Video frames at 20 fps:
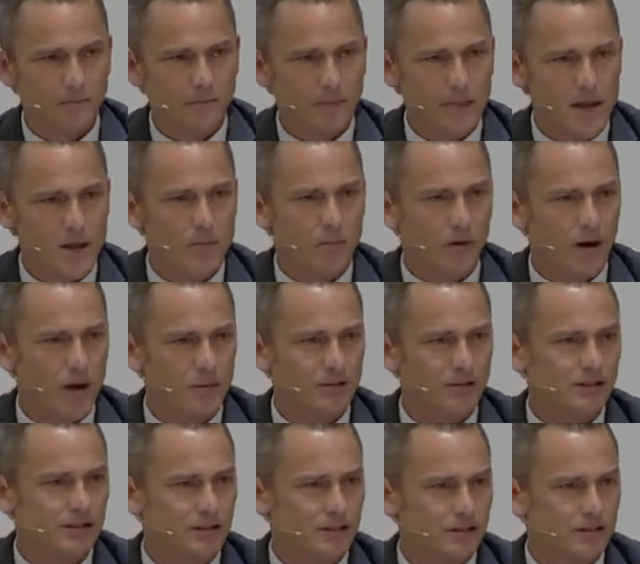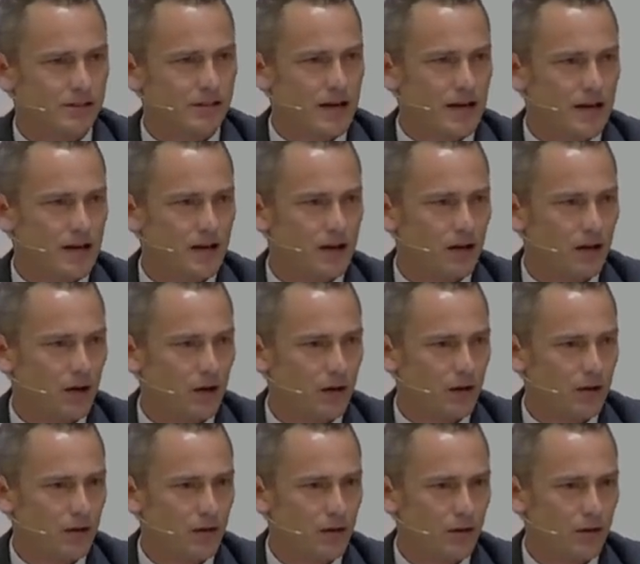He promises that
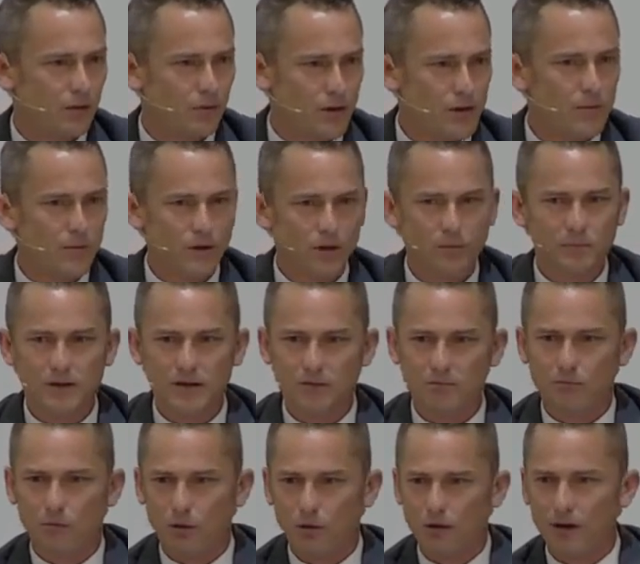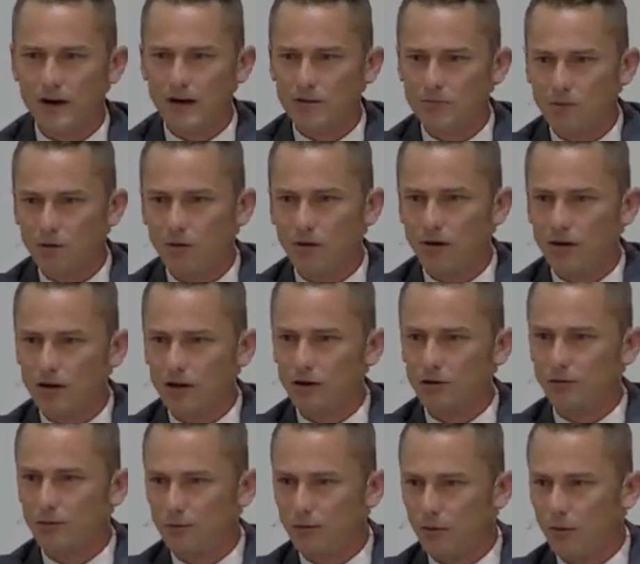we will be more and more
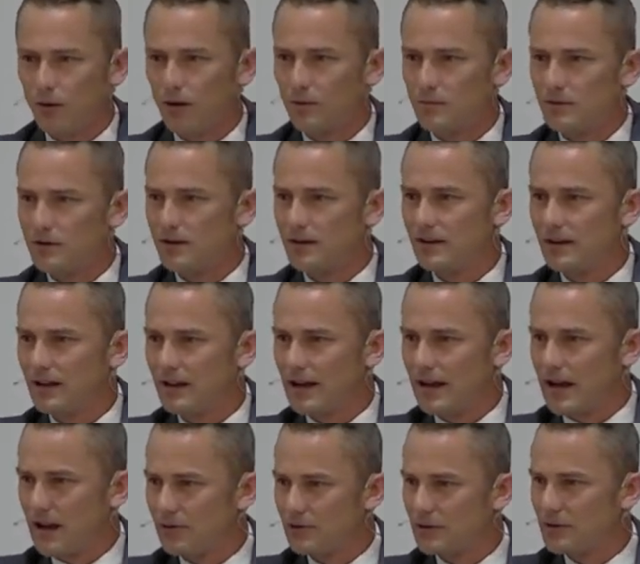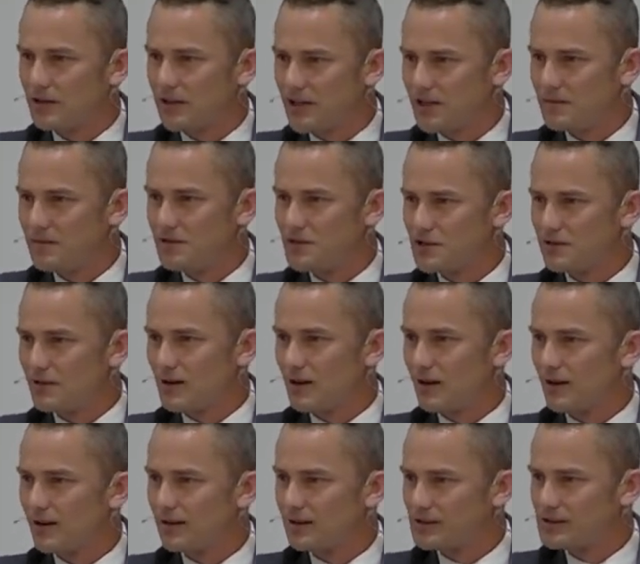conformed after the image of
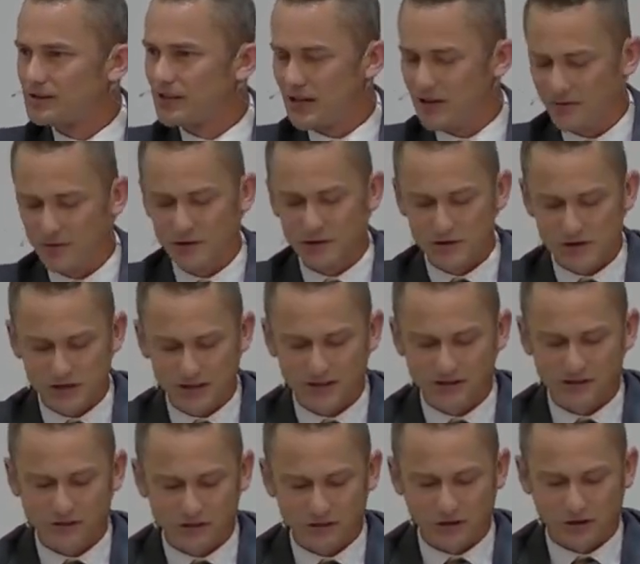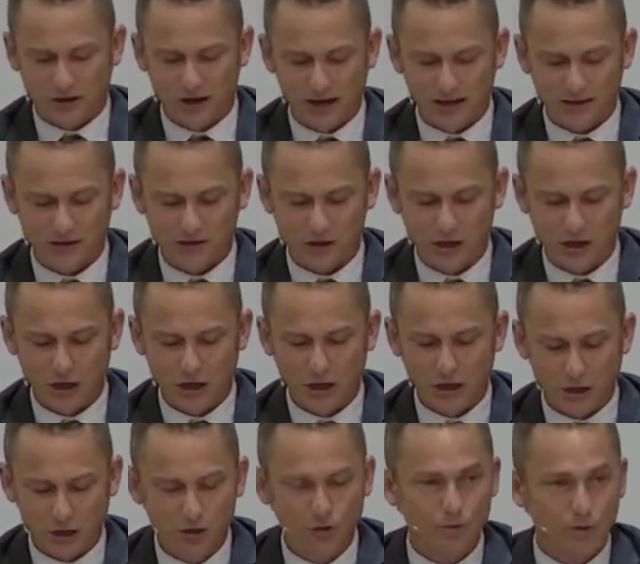our Savior Jesus Christ.
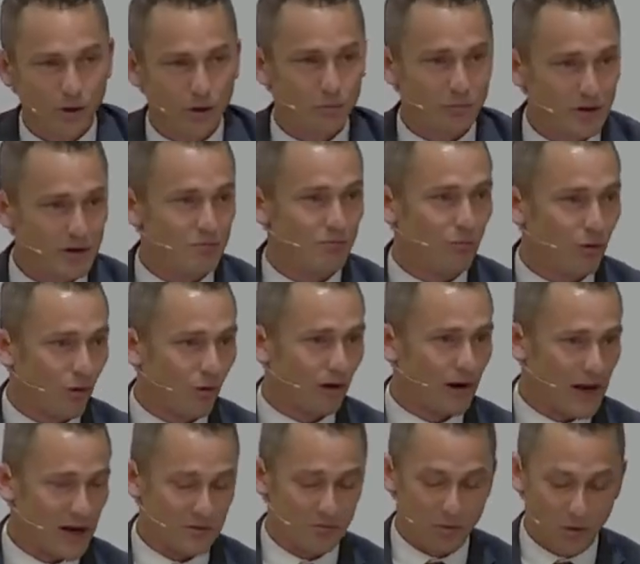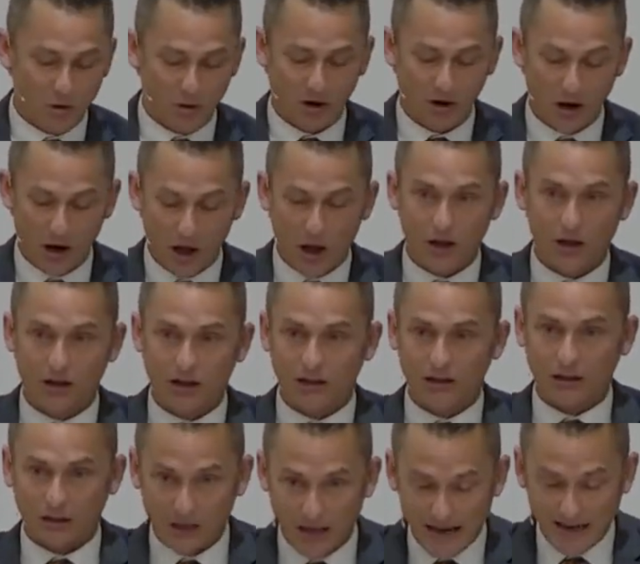You will be more and more
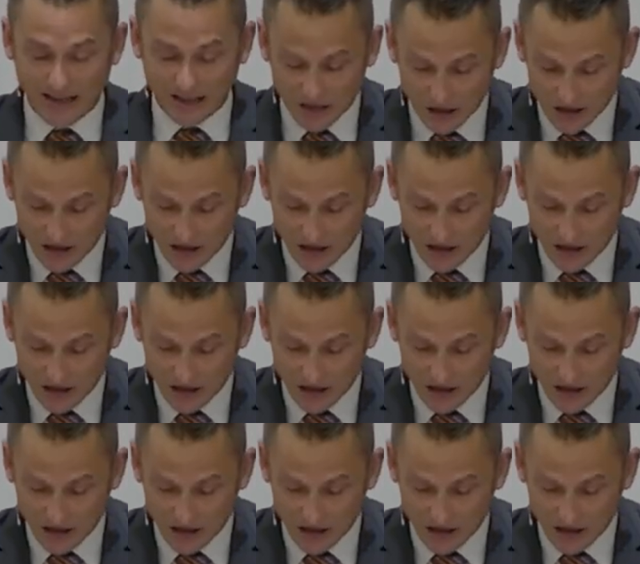like